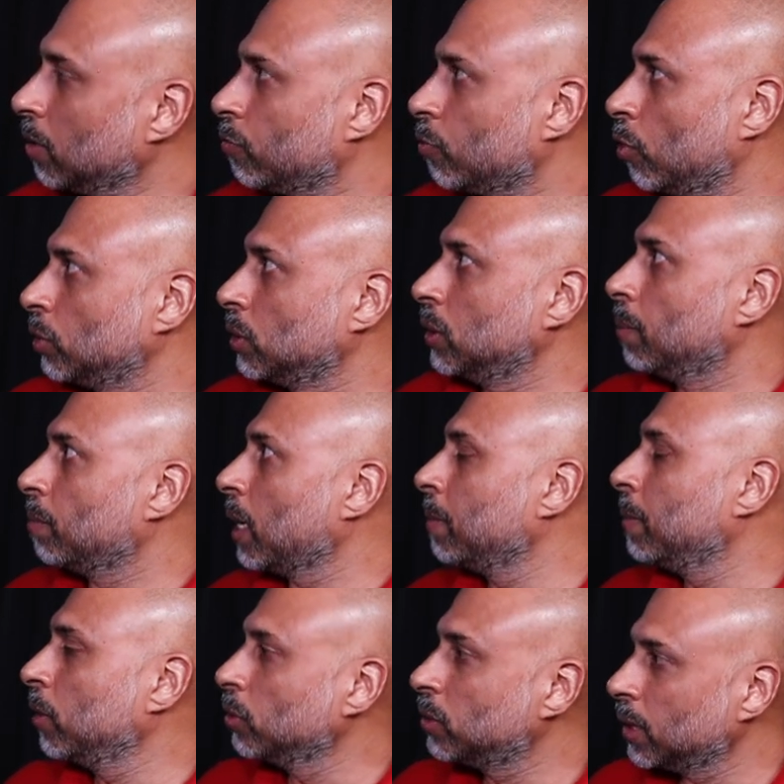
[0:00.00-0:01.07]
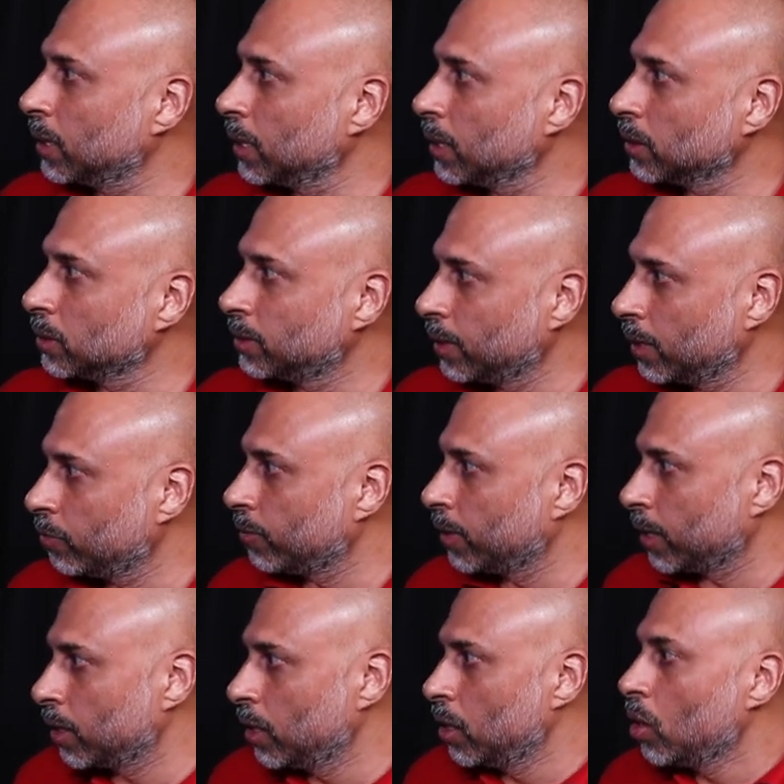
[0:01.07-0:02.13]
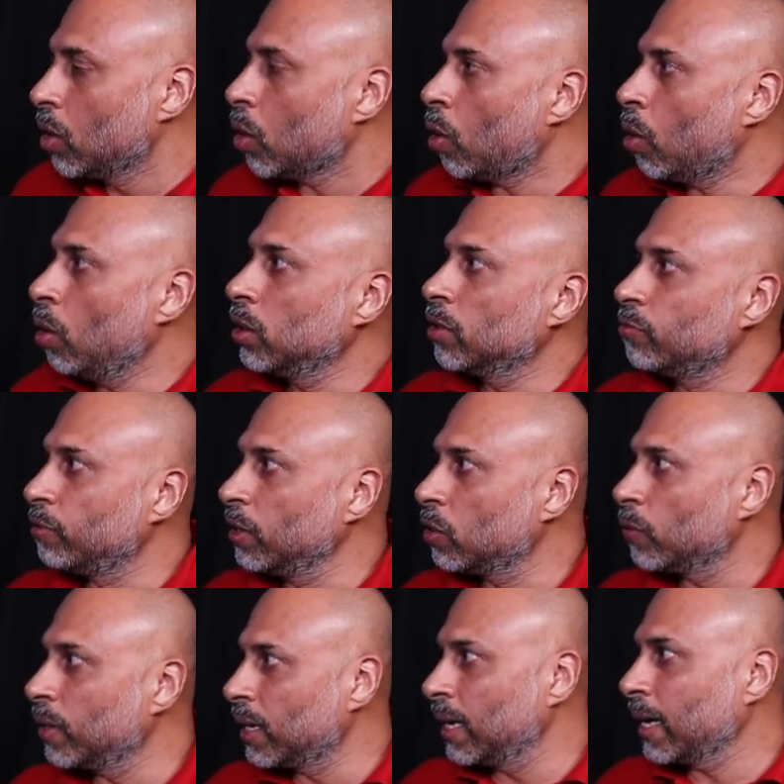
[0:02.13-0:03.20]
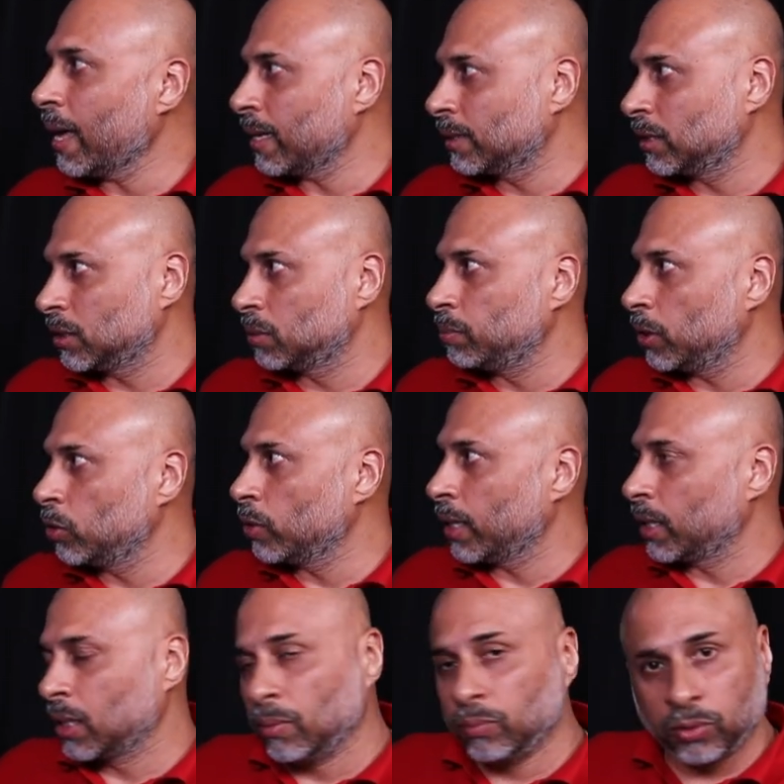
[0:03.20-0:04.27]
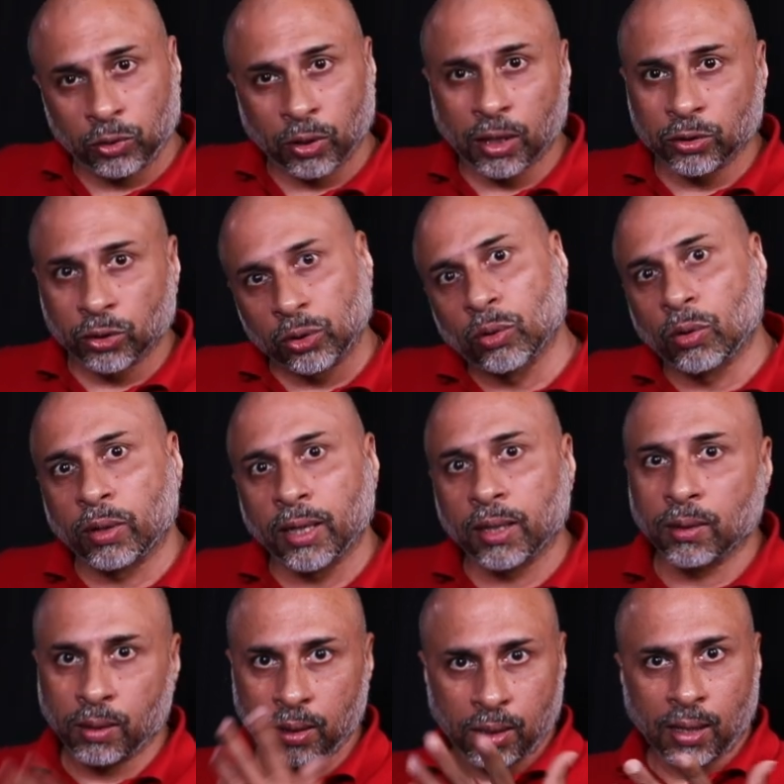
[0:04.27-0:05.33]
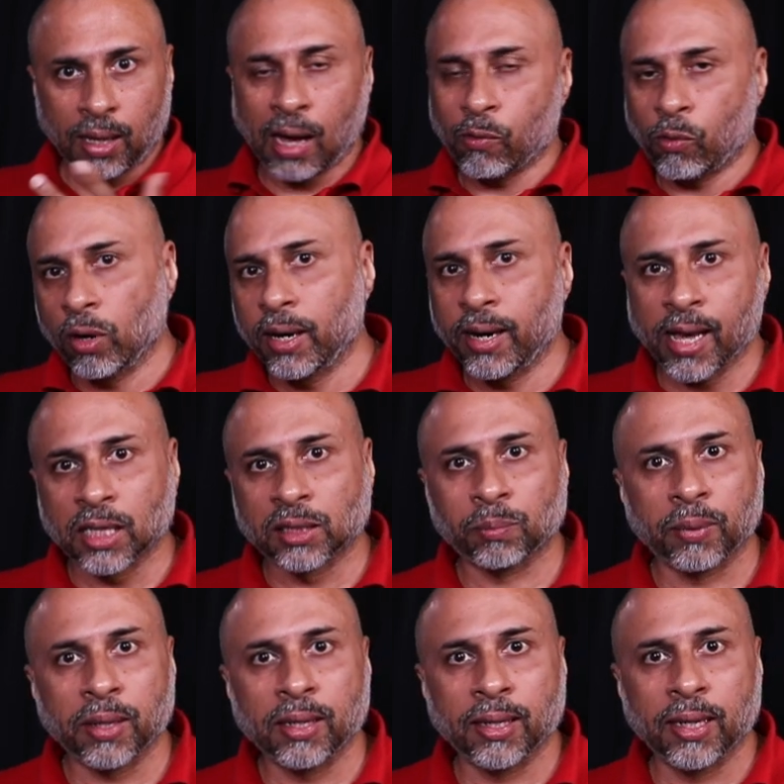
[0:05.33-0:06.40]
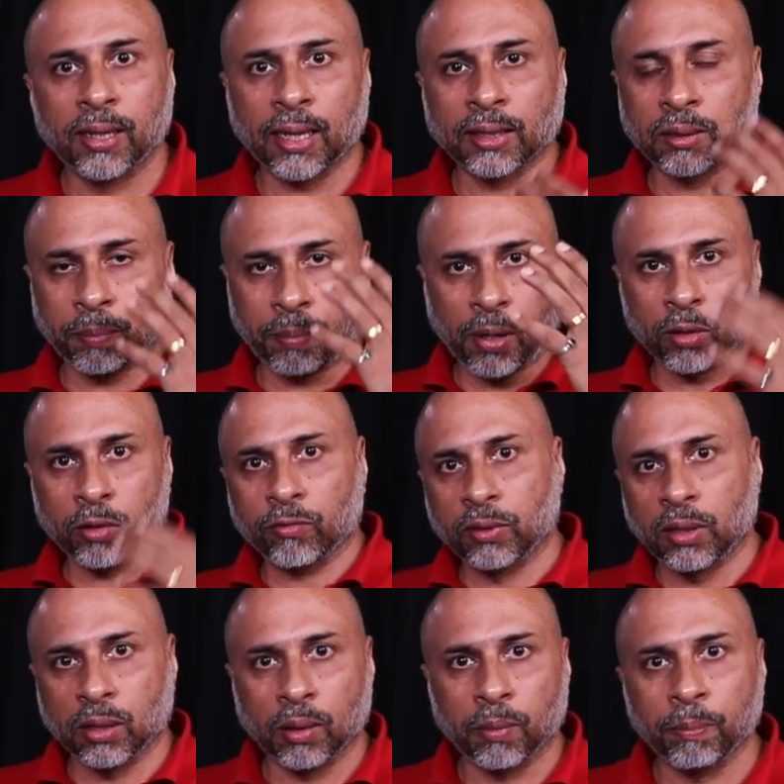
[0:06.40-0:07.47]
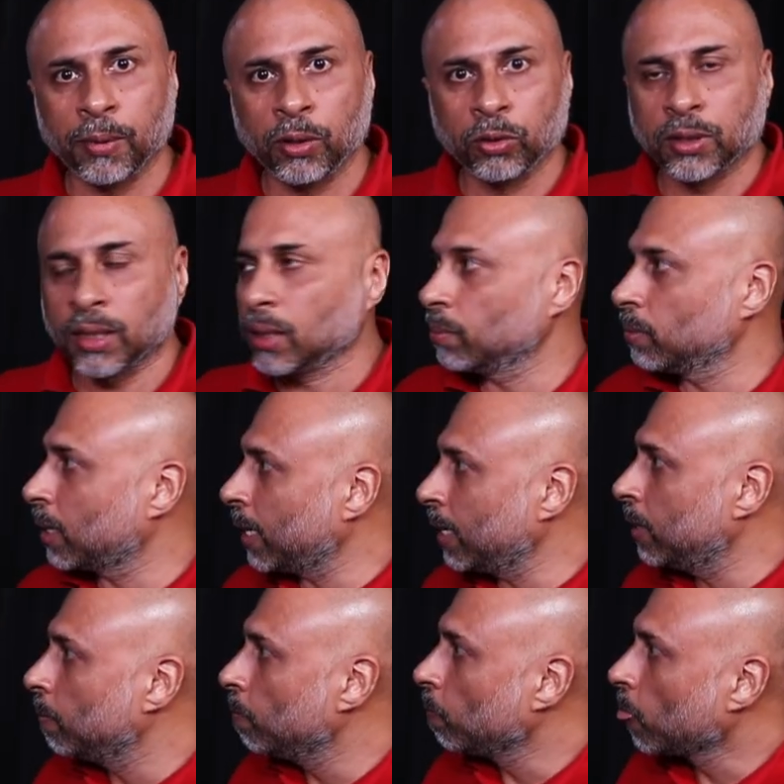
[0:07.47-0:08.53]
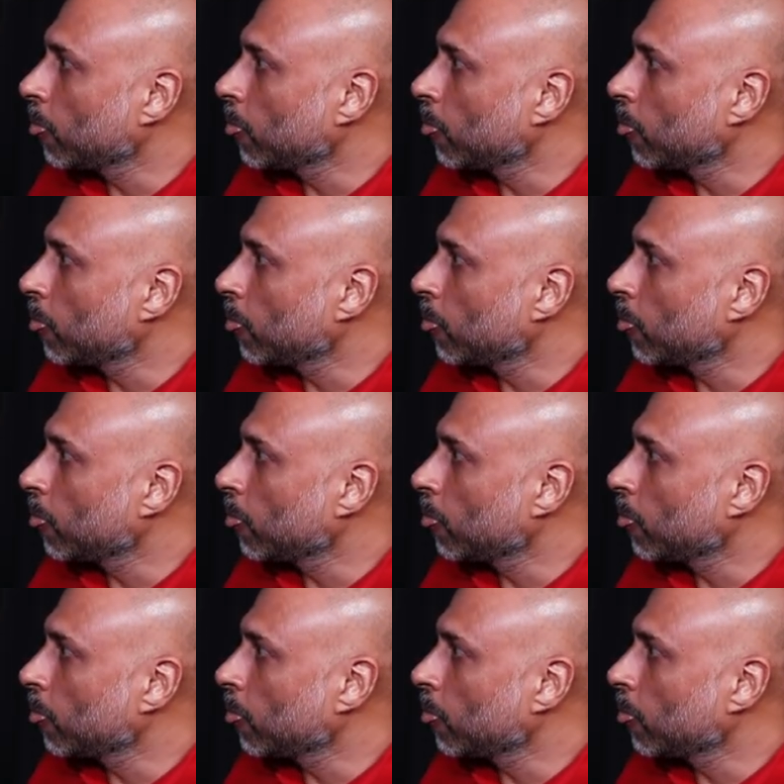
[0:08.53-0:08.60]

Of course, the My Menu setting is there where all the frequently accessed menu items, you can store it. I've already explained it as a part of the menu setup guide.